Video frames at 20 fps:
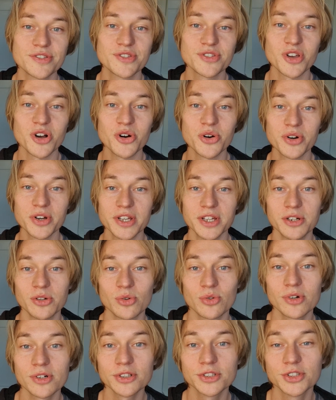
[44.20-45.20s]
So, in
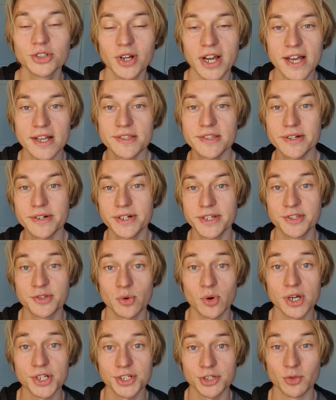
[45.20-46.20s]
order to answer this
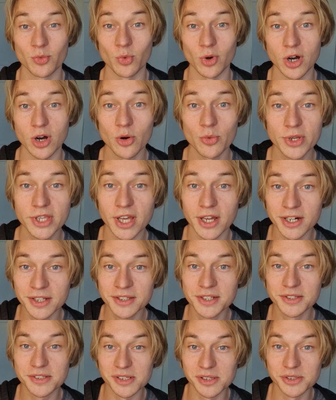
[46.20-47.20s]
question well, we kind of
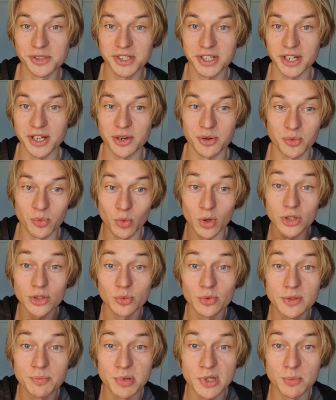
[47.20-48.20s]
need to look at what do
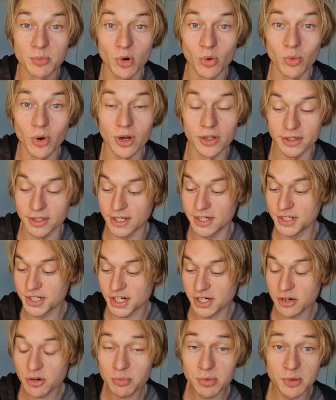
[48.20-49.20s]
we people want. And in
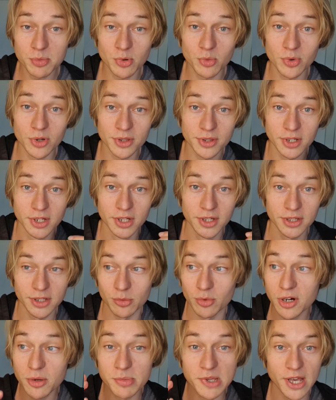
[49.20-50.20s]
general, people want,
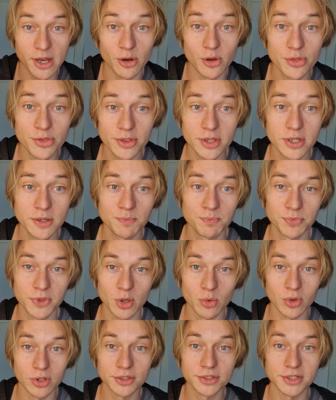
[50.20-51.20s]
they want to be healthy,
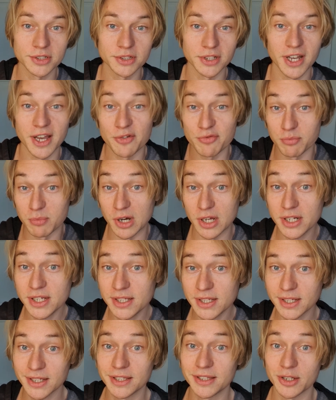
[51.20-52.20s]
they want to have
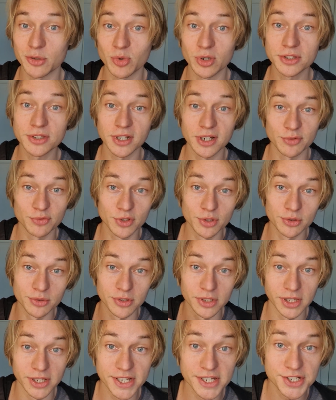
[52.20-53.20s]
money, and they want to have good
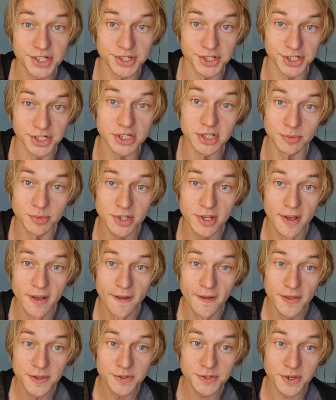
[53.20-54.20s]
relationships.
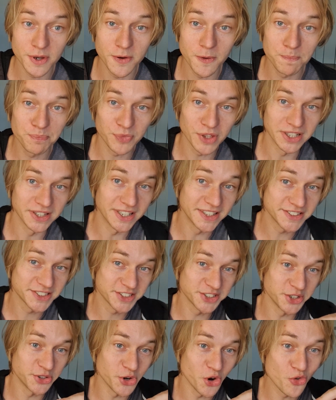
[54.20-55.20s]
So let's
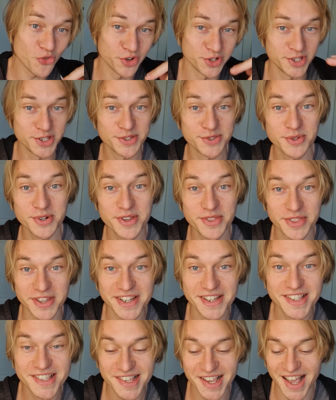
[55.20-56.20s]
go over these three
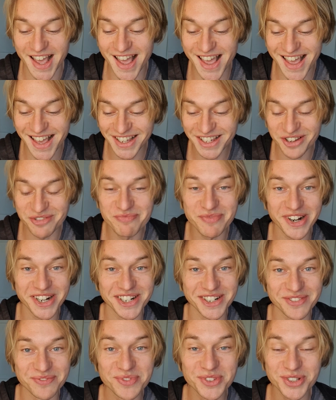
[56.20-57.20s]
things and
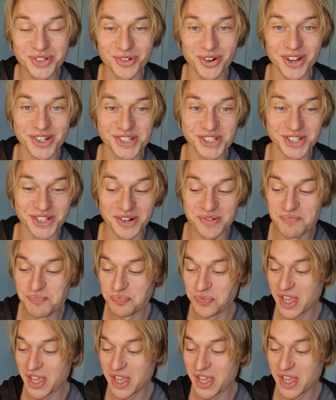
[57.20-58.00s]
compare them to Russian.